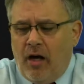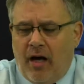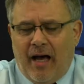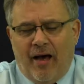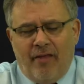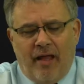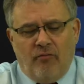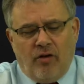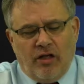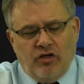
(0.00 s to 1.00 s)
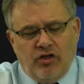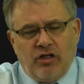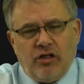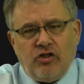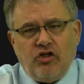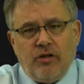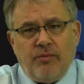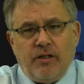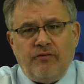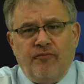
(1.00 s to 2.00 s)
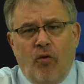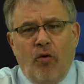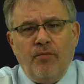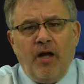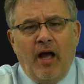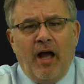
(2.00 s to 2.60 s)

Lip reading: How that relationship gets formed,